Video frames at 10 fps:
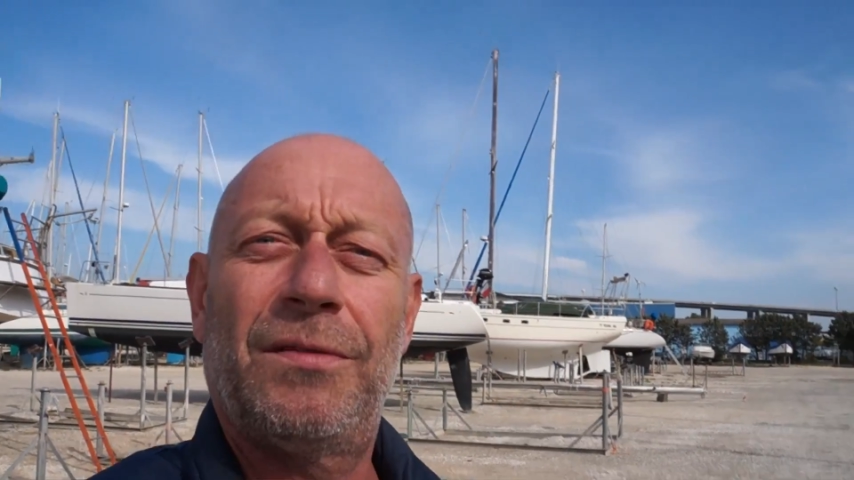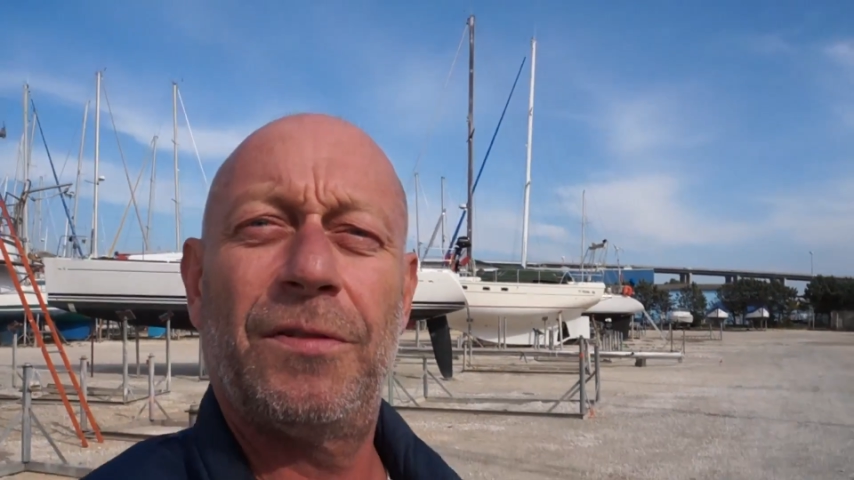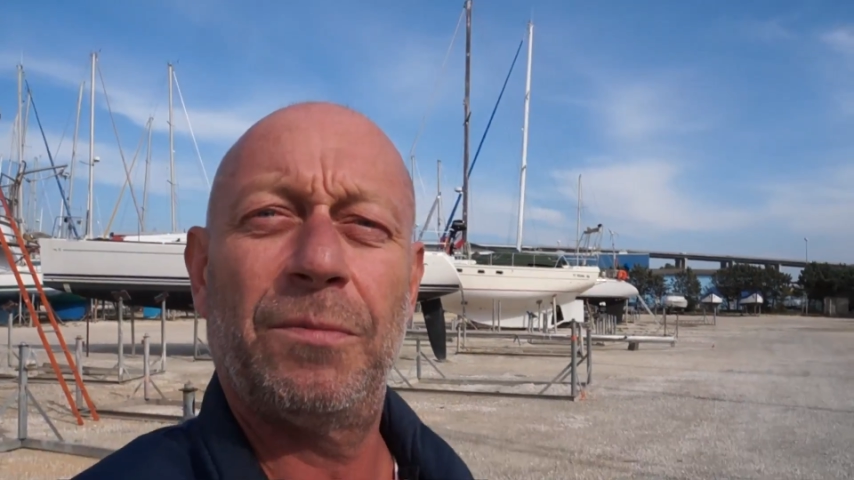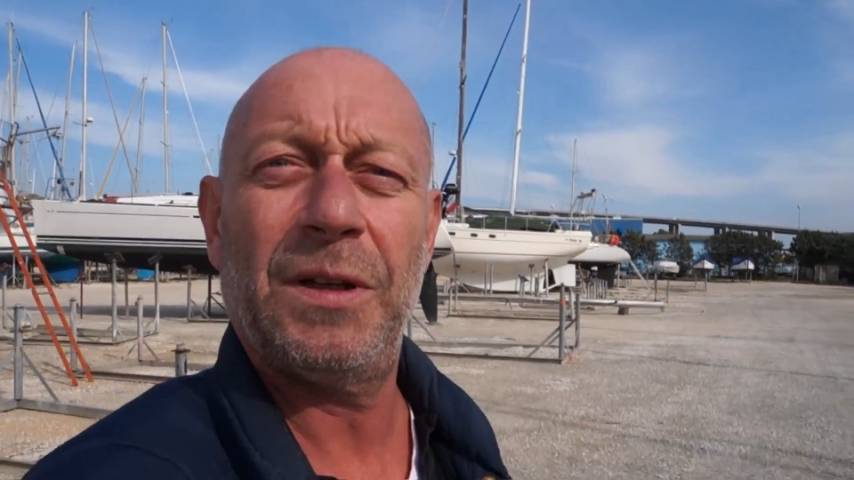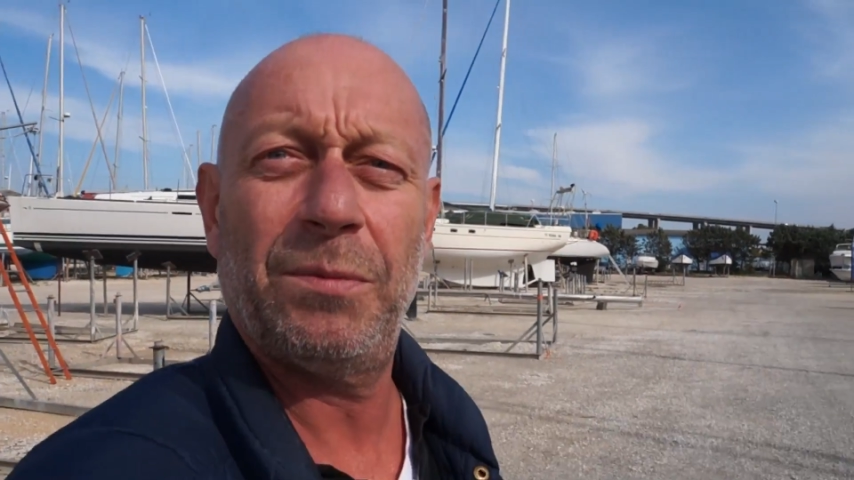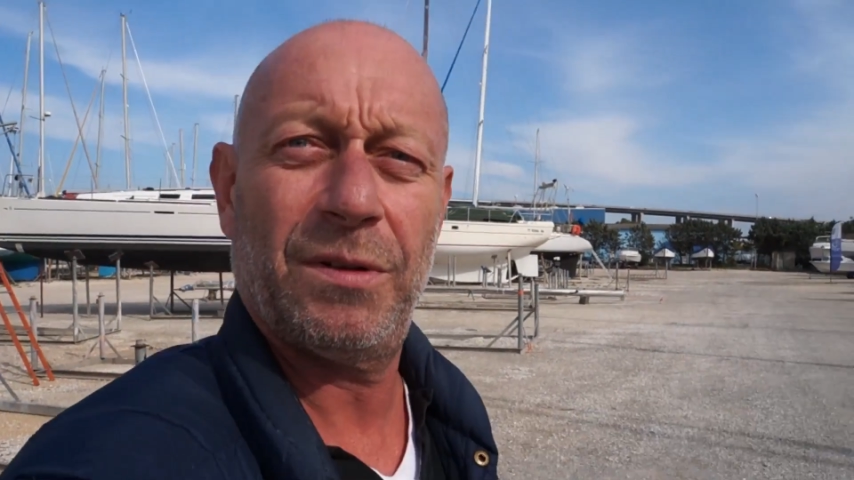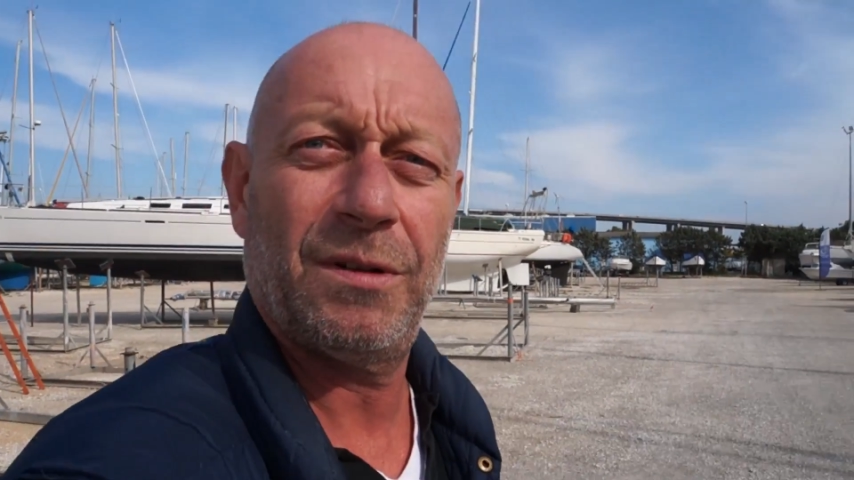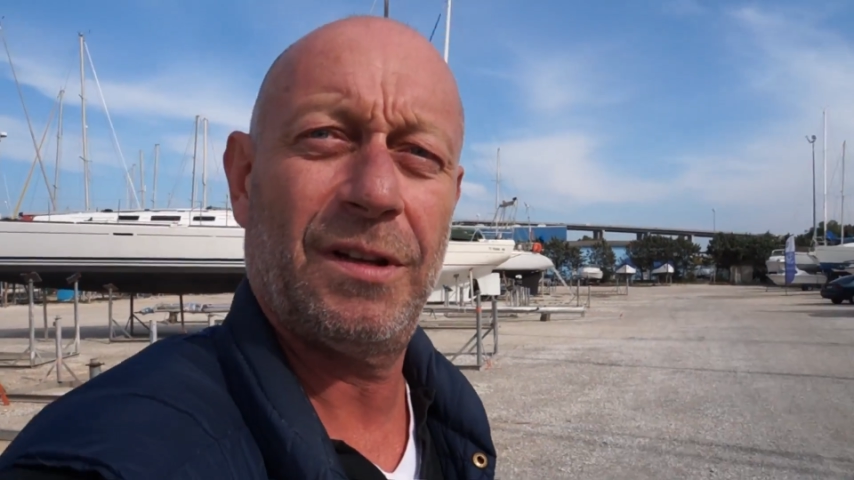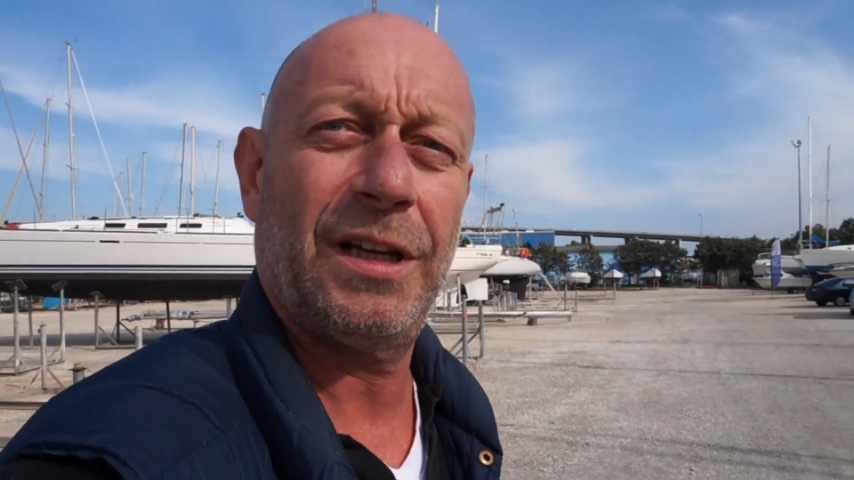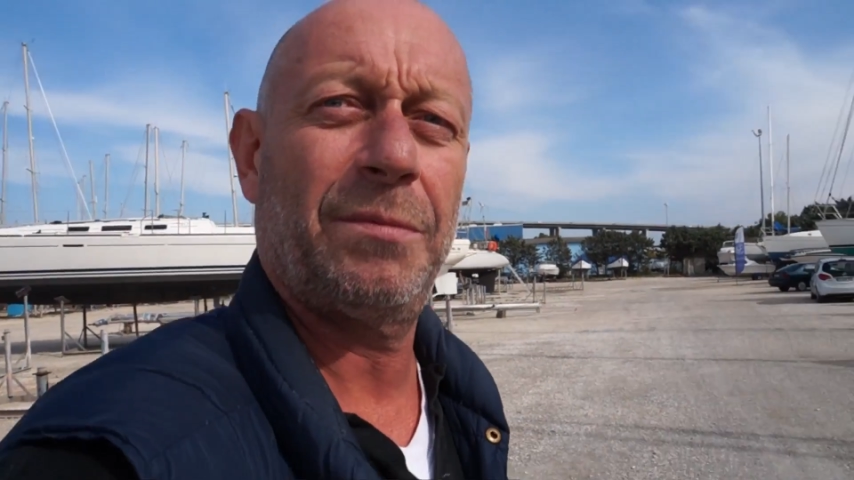for people
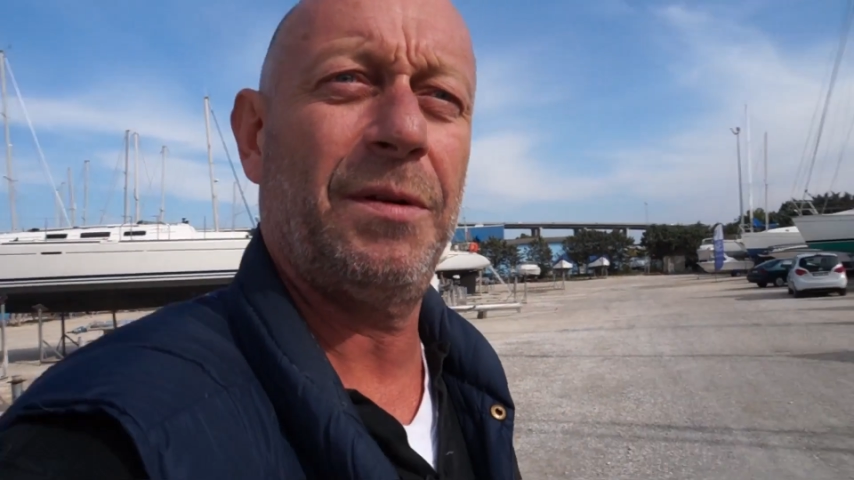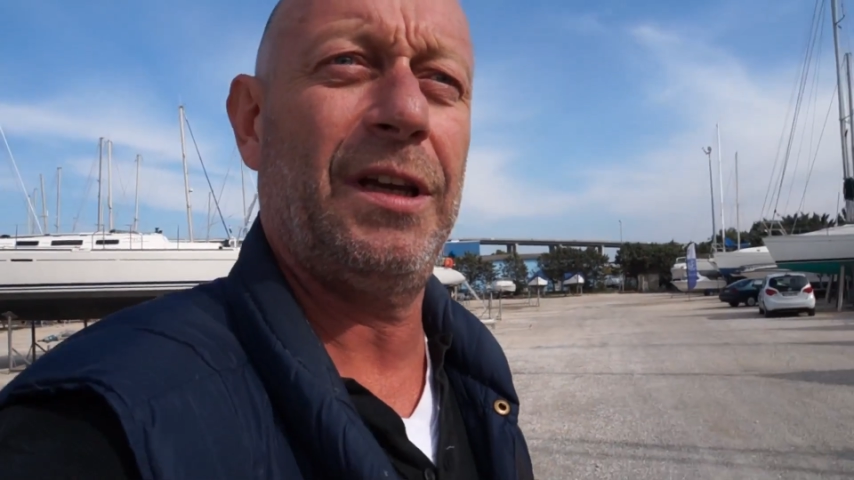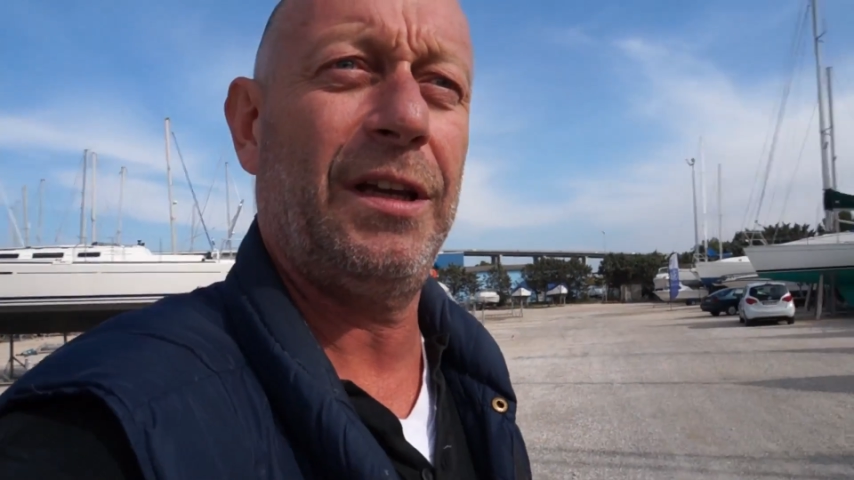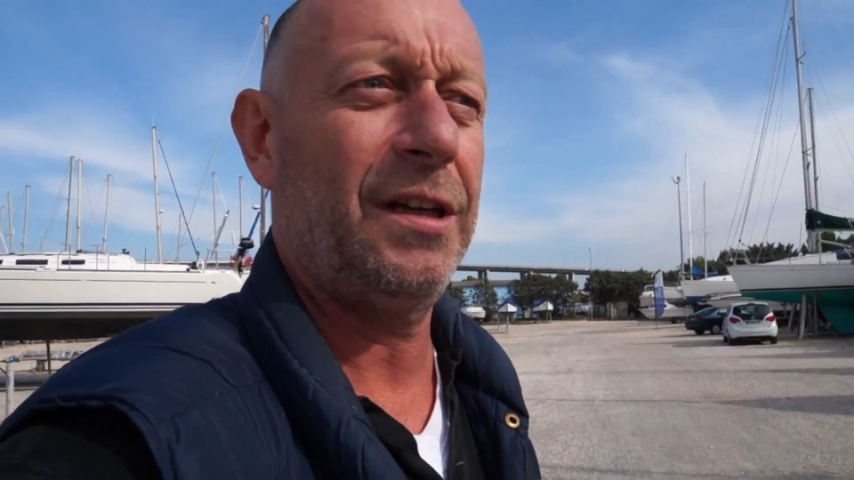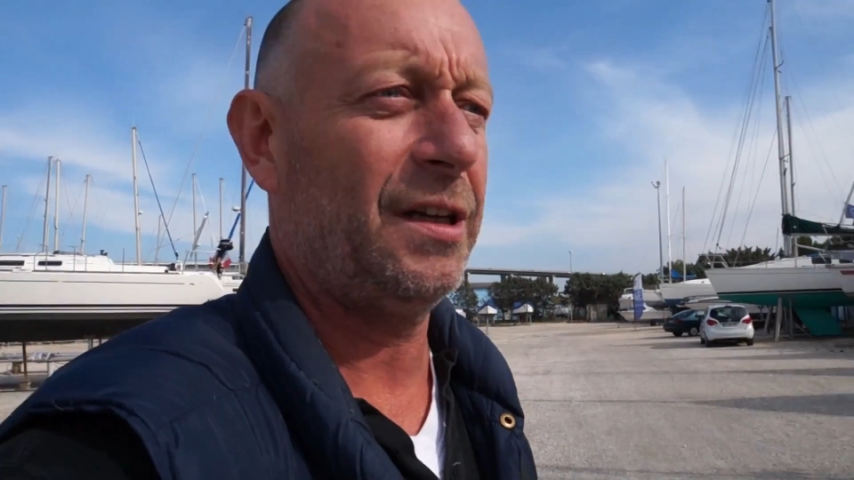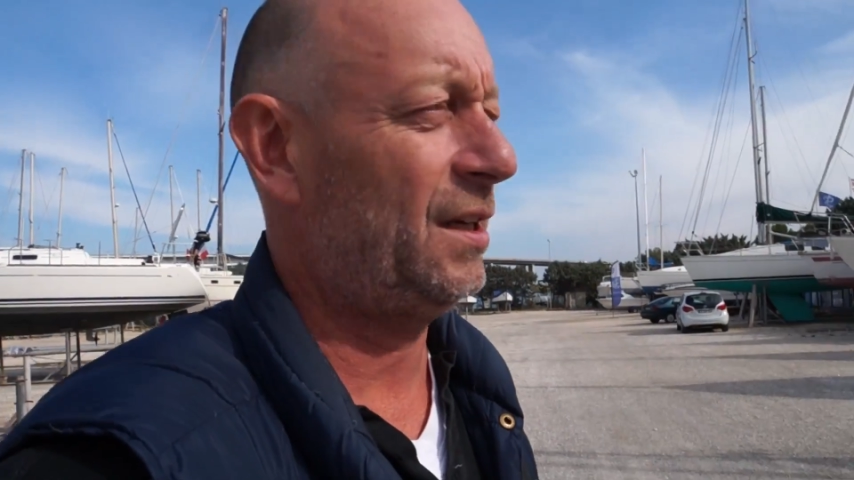like me